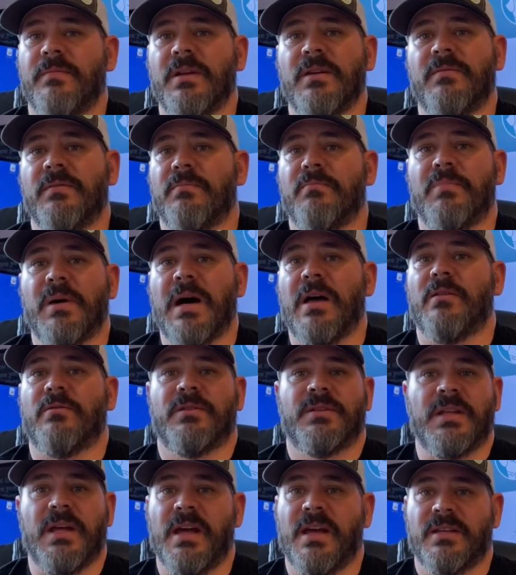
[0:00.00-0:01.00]
even
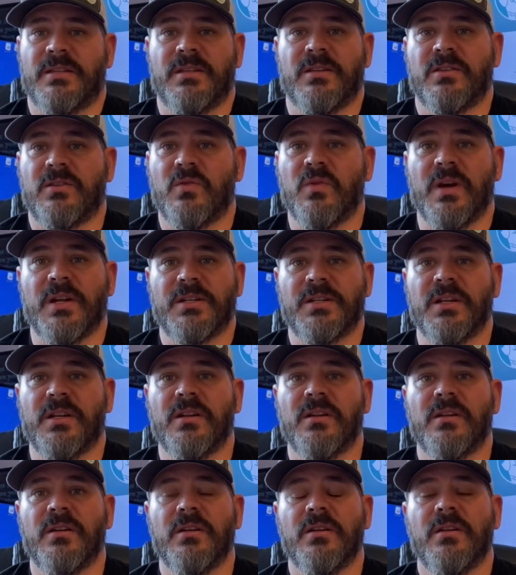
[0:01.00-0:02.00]
bothers to ask this
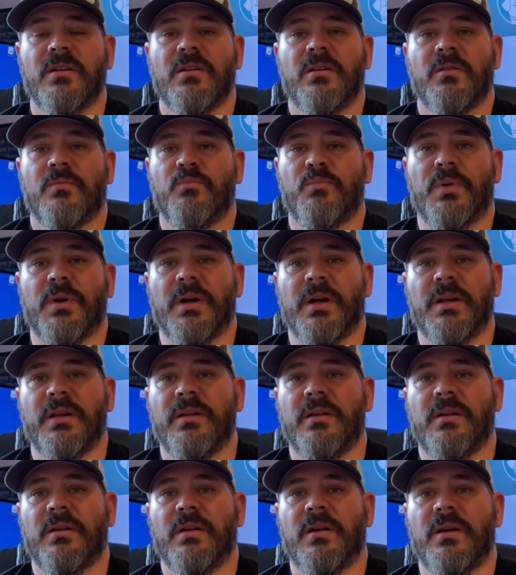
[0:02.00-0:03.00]
question,
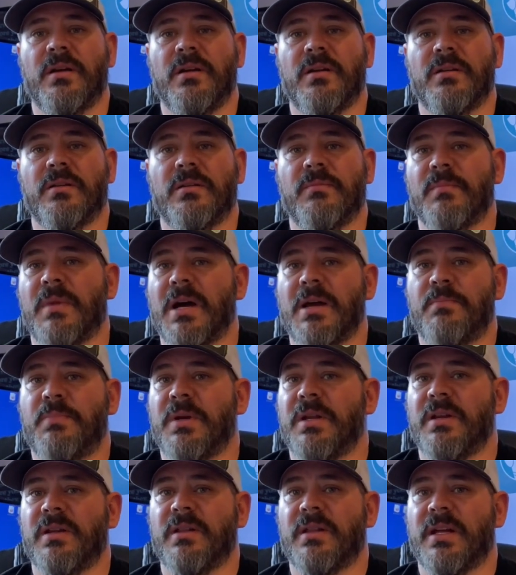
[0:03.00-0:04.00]
but in my
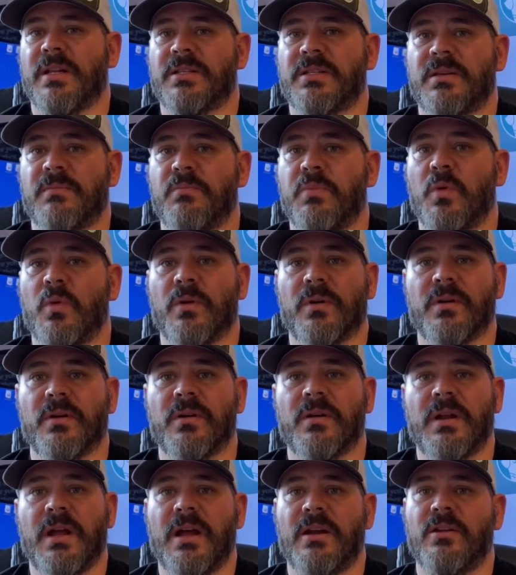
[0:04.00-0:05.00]
opinion, that's
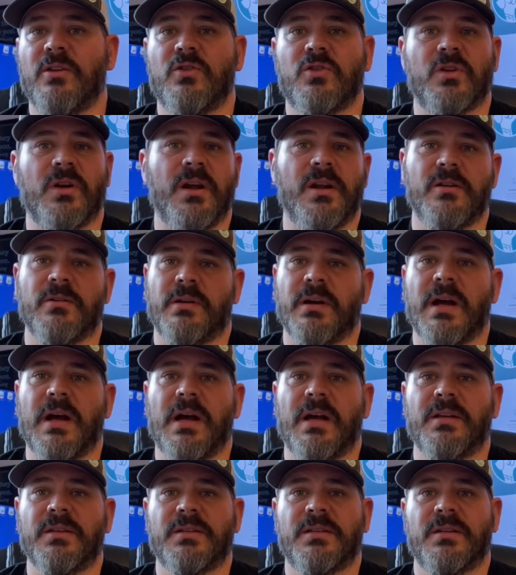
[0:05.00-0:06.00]
important. How do you train your
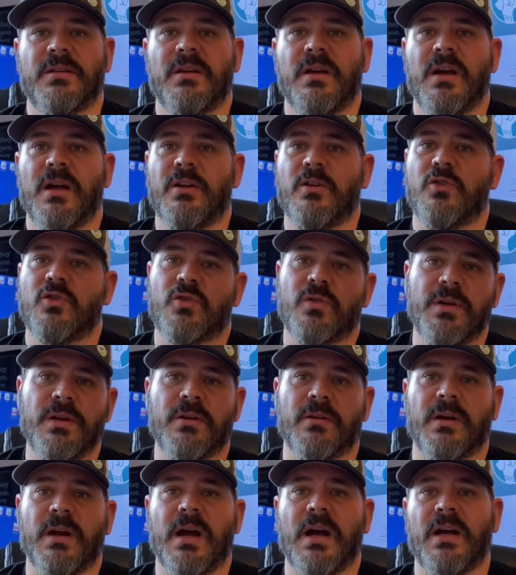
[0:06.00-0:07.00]
guys? How do you treat
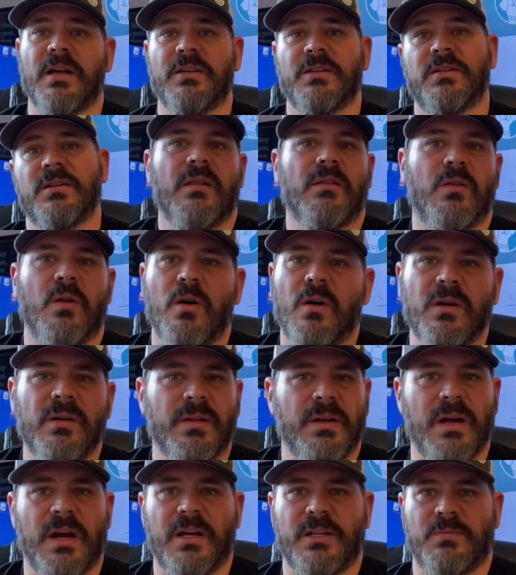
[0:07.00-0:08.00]
your guys? How long have
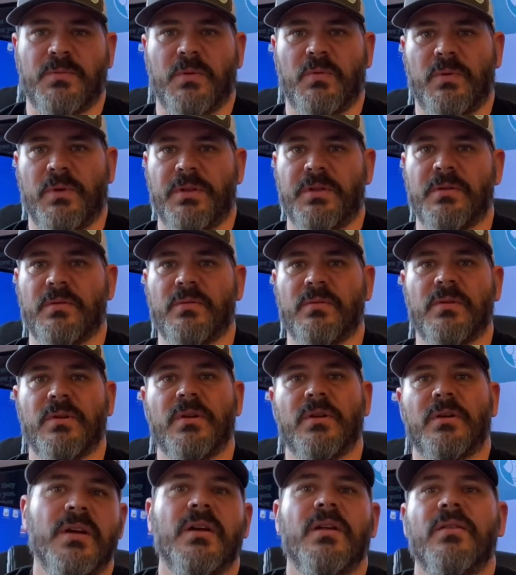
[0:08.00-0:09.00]
the guys been with you?
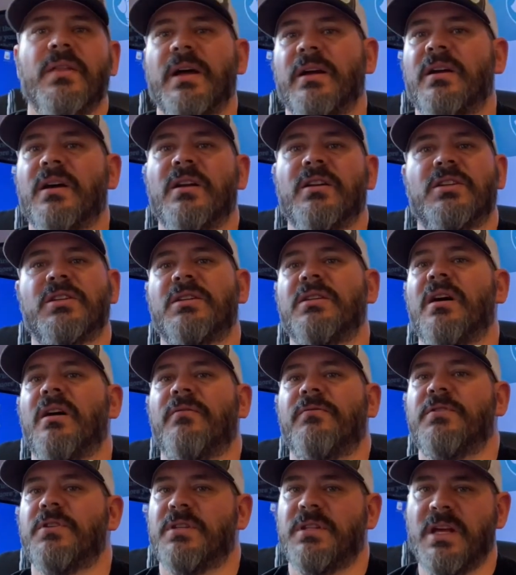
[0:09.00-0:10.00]
That kind of
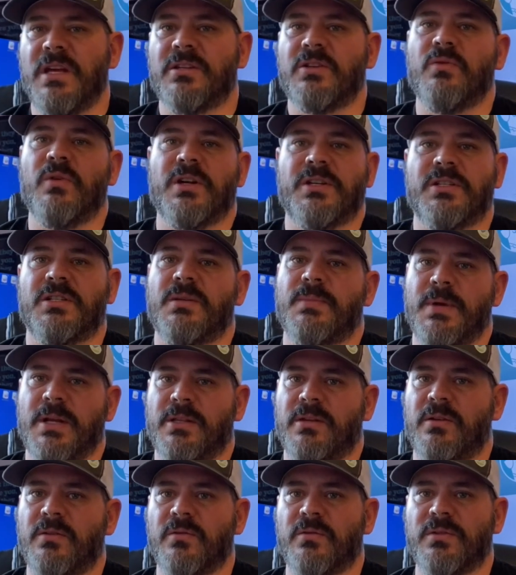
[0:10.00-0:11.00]
stuff. Just ask questions about
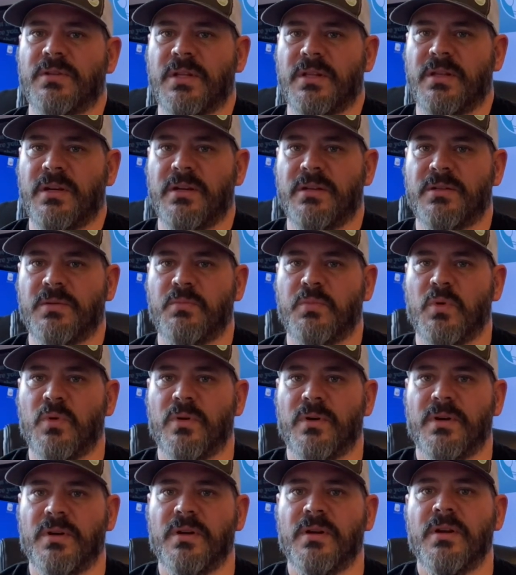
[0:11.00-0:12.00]
the crews. I think it's
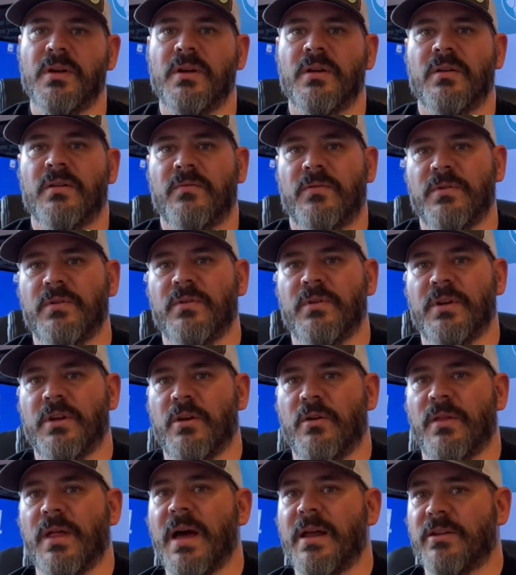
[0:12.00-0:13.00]
important for you to
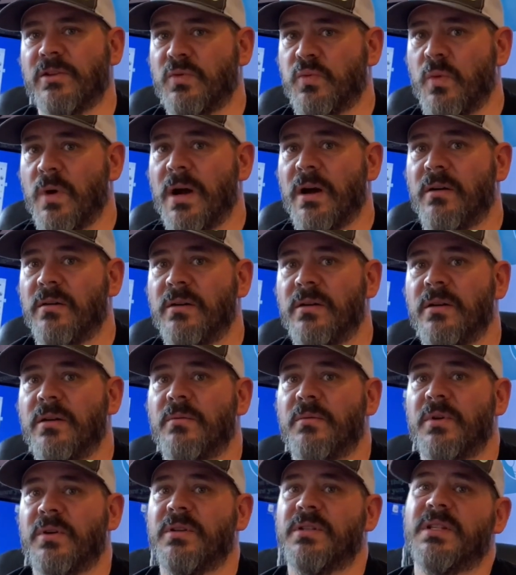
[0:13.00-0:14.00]
know that as well,
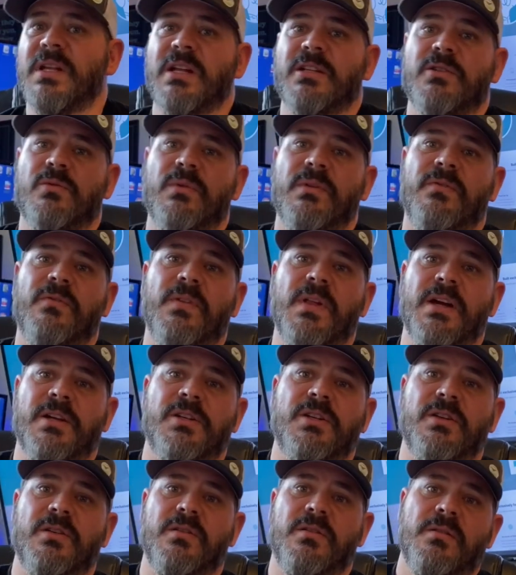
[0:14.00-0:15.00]
because that's a
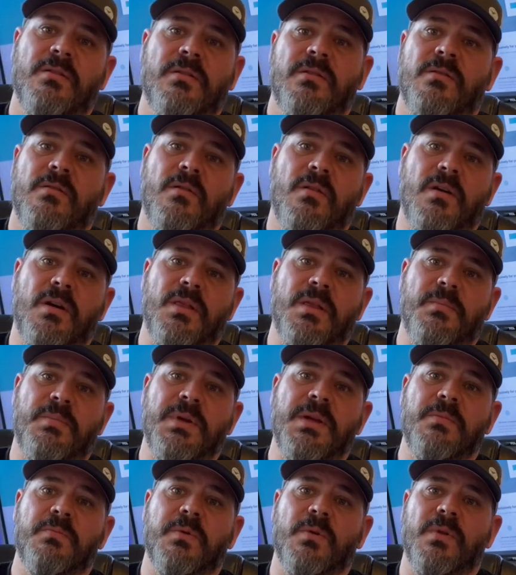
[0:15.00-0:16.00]
reflection on the
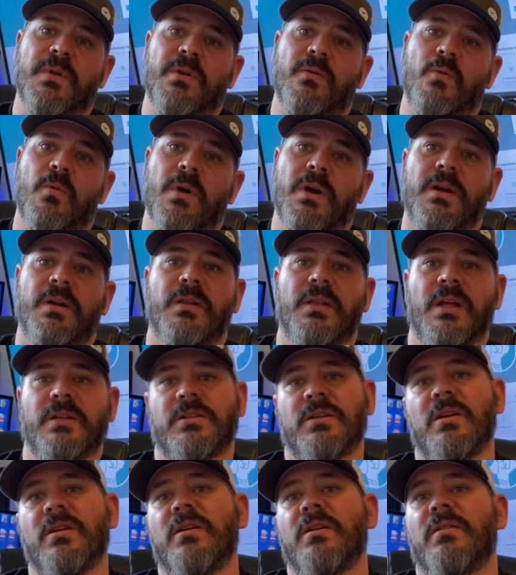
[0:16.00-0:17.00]
people that are working.
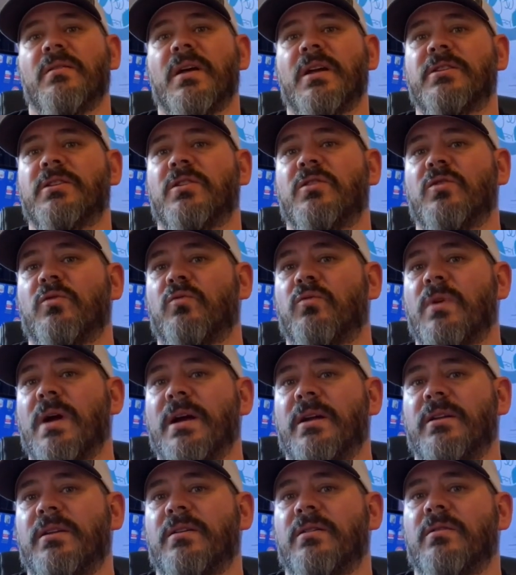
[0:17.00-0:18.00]
That's a
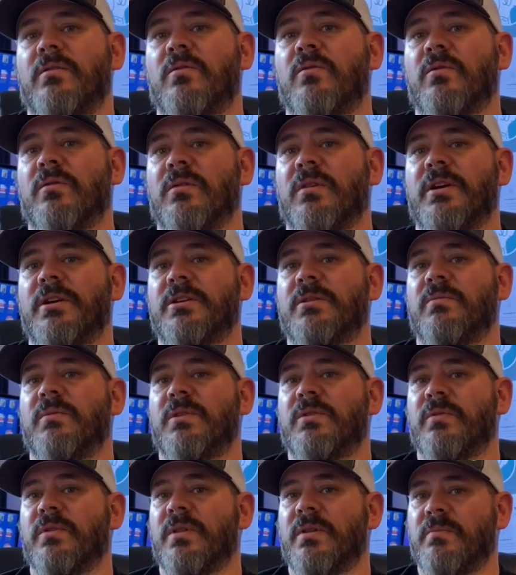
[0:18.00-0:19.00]
direct correlation
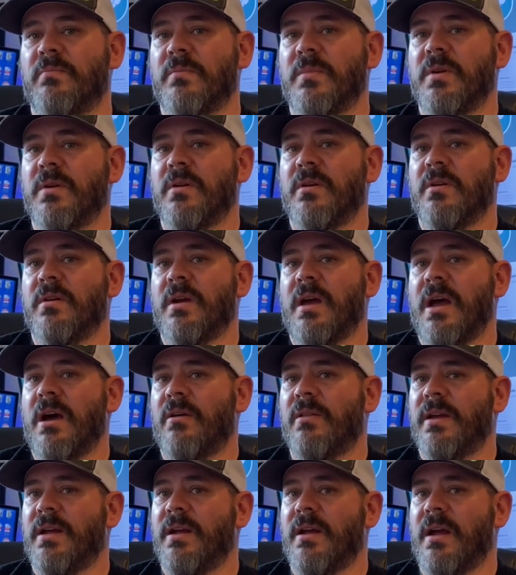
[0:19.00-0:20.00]
between how
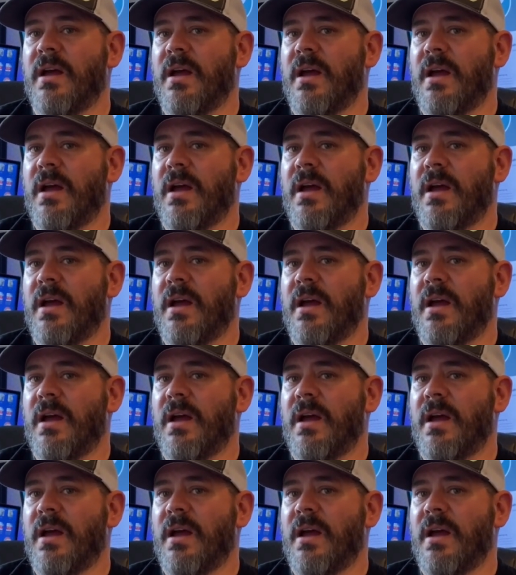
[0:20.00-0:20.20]
they